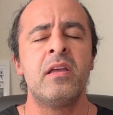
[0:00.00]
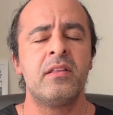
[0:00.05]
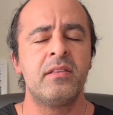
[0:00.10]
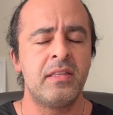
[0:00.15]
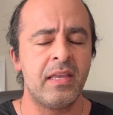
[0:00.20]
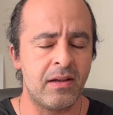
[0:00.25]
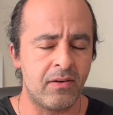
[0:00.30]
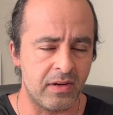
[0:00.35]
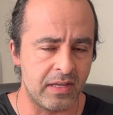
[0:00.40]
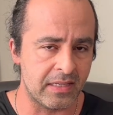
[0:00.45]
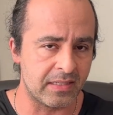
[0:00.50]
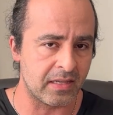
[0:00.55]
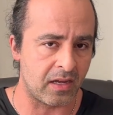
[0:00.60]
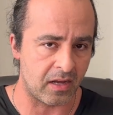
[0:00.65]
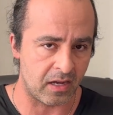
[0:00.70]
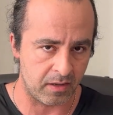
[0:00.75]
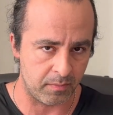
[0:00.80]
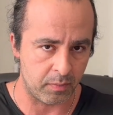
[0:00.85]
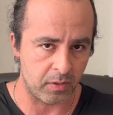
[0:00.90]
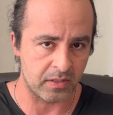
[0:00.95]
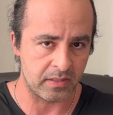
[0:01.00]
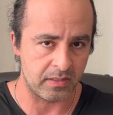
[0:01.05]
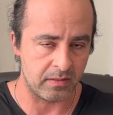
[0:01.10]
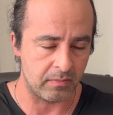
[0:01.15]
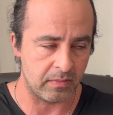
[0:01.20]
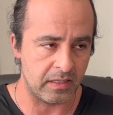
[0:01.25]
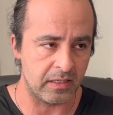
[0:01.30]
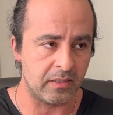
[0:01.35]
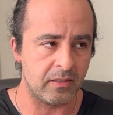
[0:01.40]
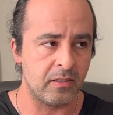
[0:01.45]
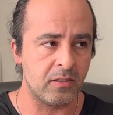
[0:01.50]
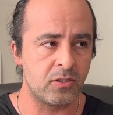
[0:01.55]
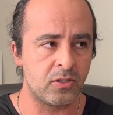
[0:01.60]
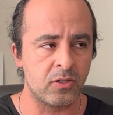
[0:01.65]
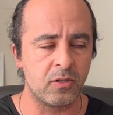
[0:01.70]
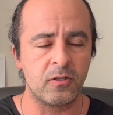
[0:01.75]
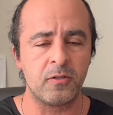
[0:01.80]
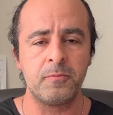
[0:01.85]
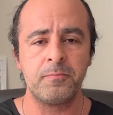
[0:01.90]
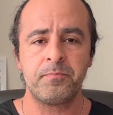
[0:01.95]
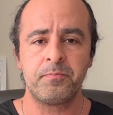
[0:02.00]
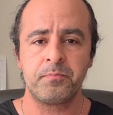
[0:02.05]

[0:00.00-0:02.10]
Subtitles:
there is a high possibility. So